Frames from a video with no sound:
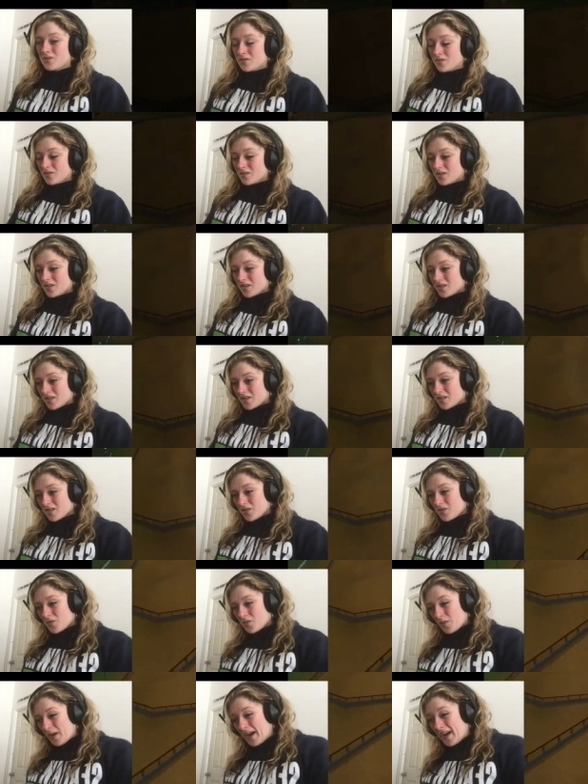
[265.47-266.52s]
Saddle to this
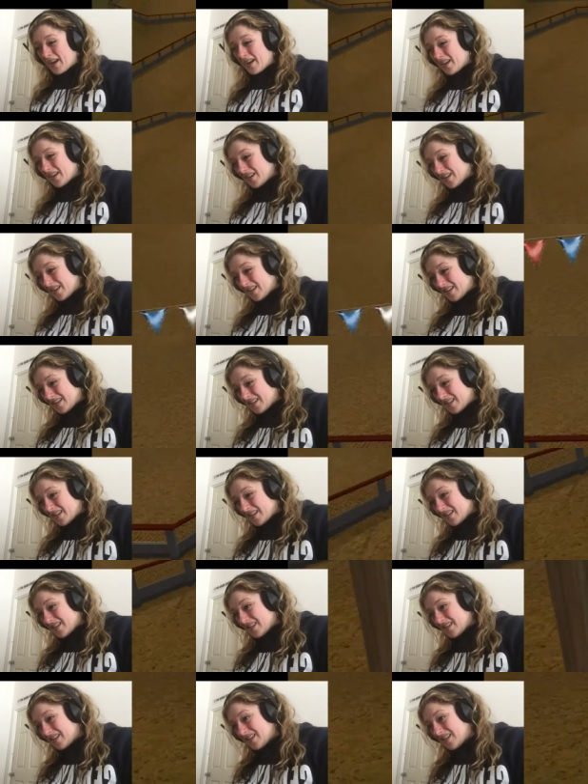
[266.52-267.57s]
new rank. And
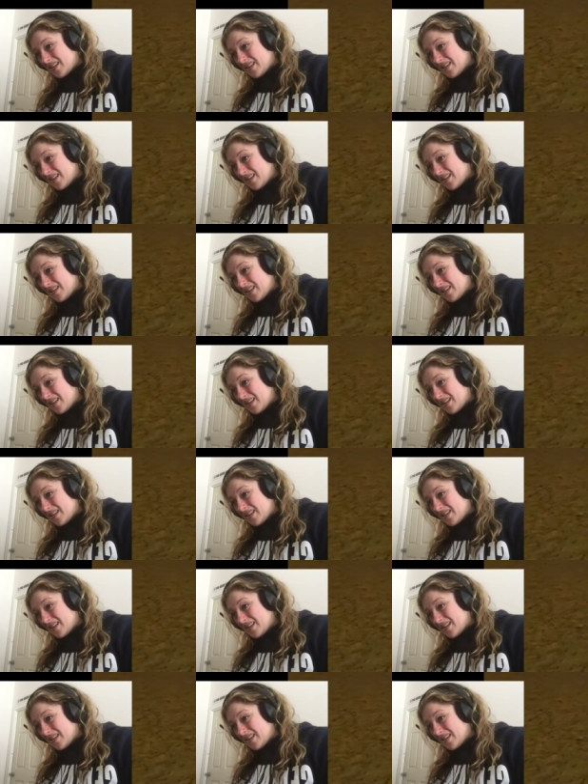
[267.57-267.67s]
ride.